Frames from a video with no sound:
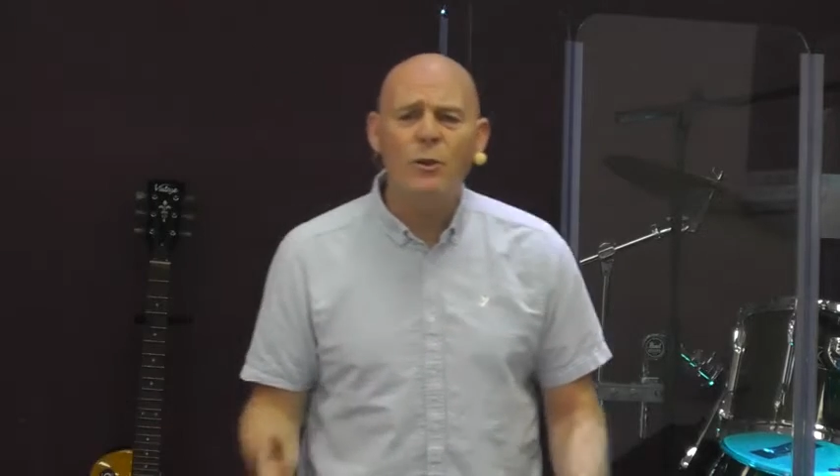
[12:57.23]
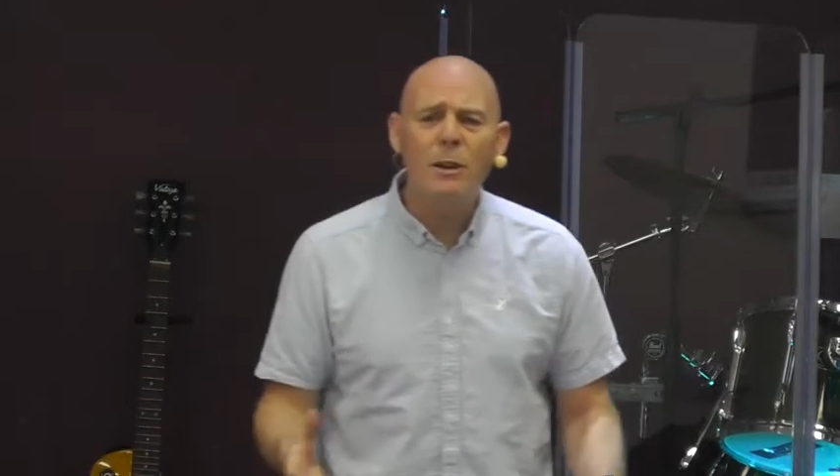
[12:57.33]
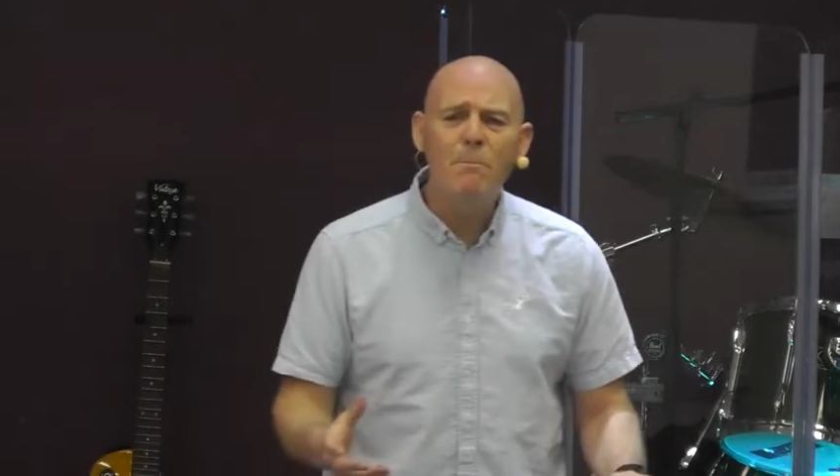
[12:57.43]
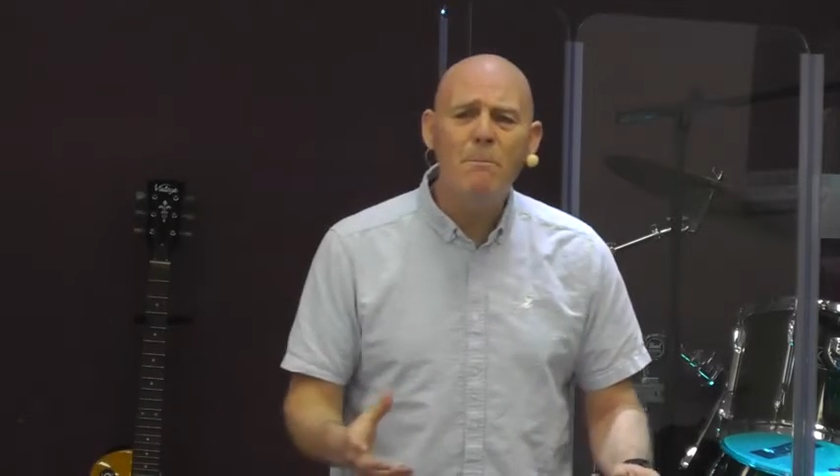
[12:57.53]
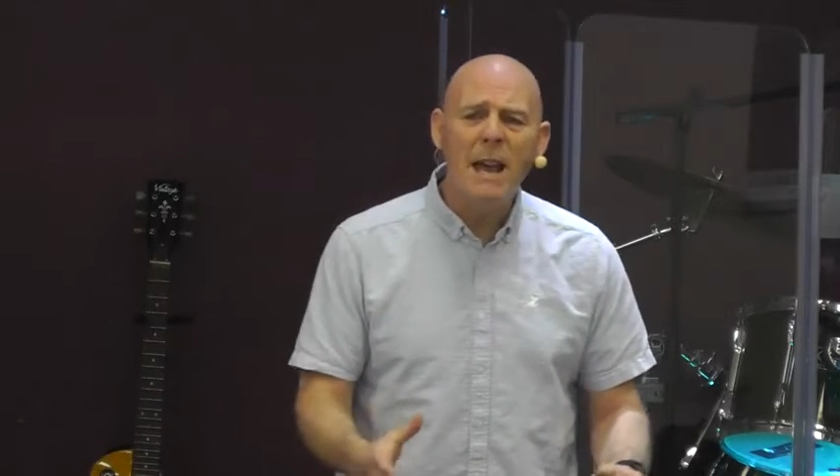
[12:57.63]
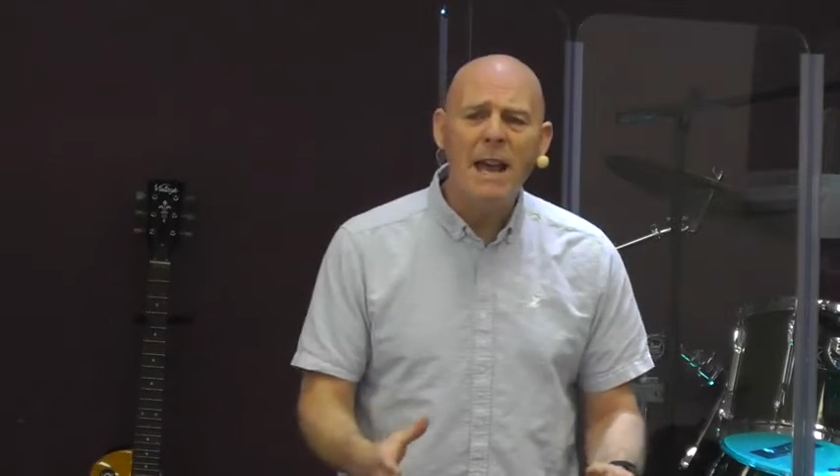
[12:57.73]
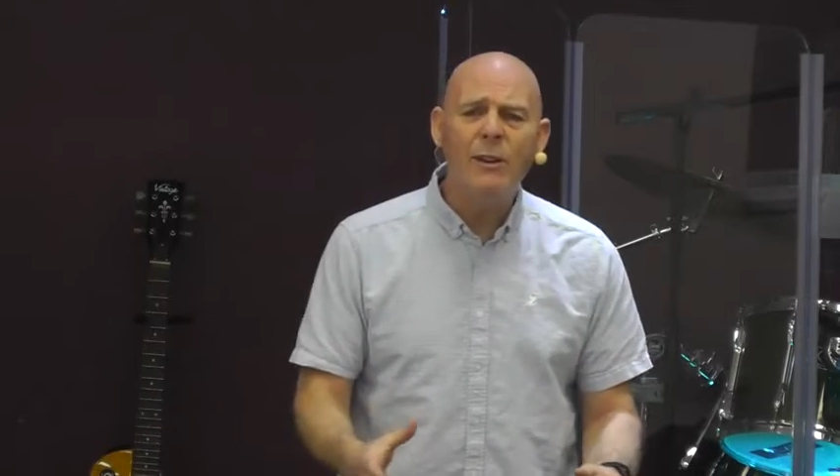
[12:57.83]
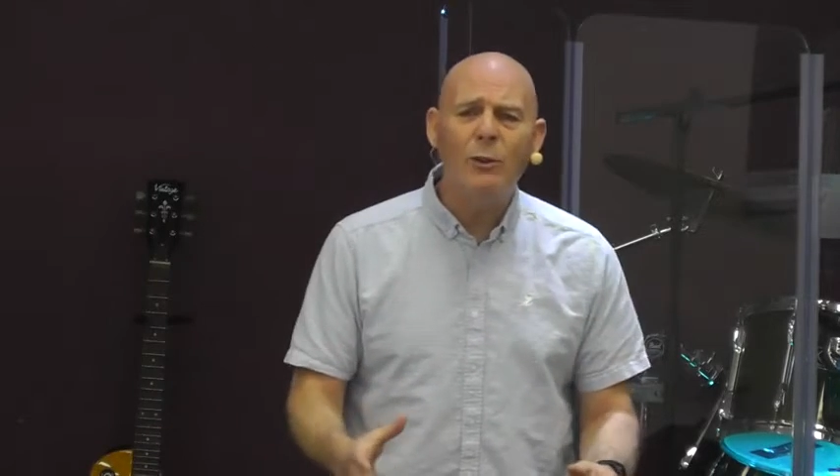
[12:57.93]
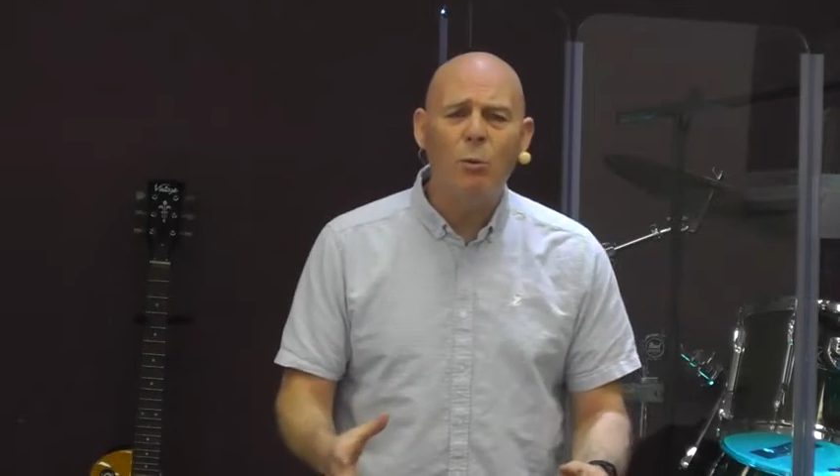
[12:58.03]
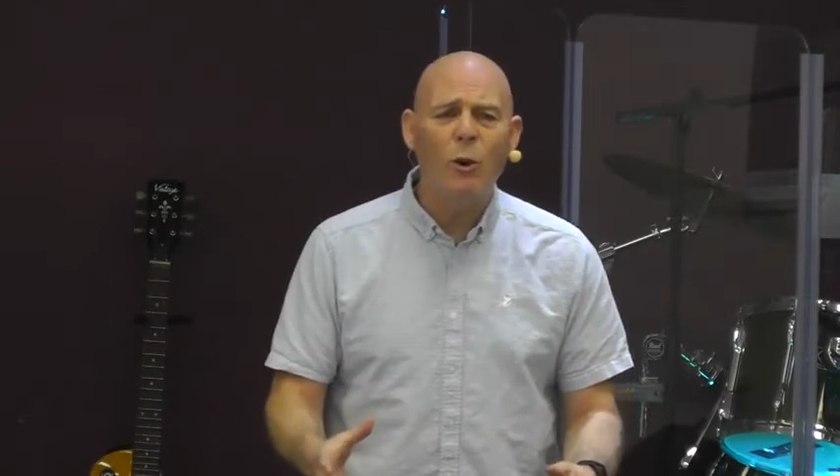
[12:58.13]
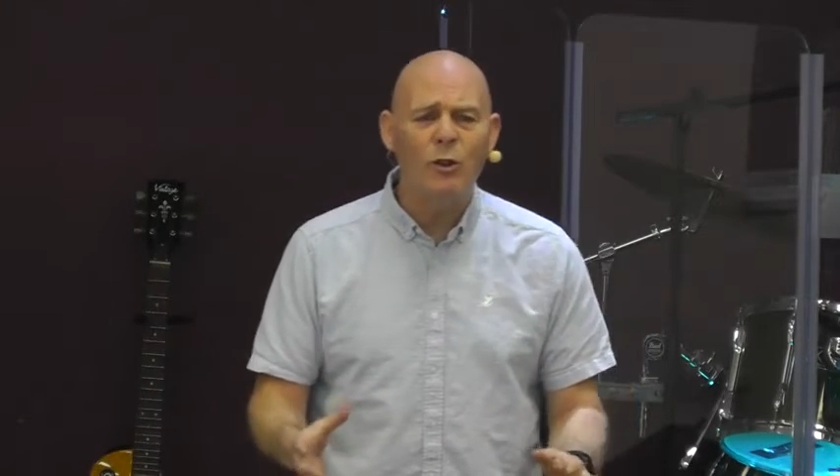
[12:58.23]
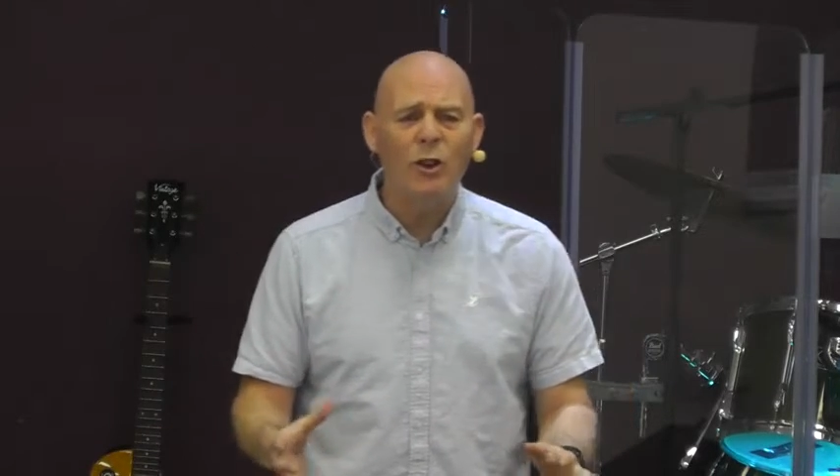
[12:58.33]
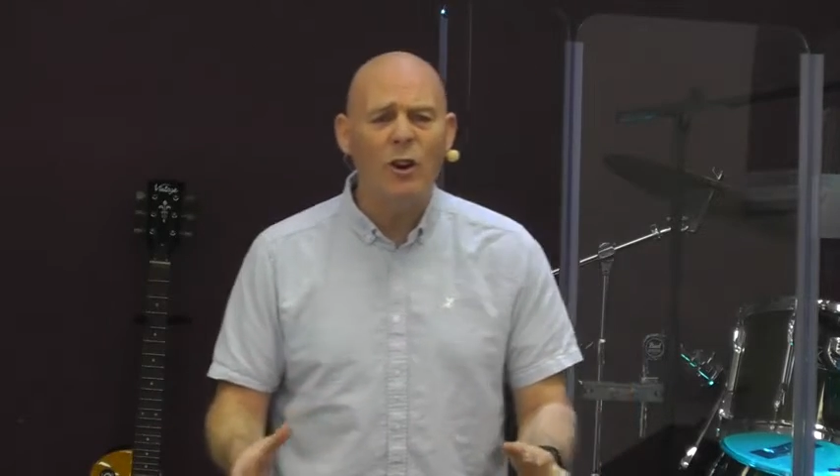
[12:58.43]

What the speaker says: She made us watch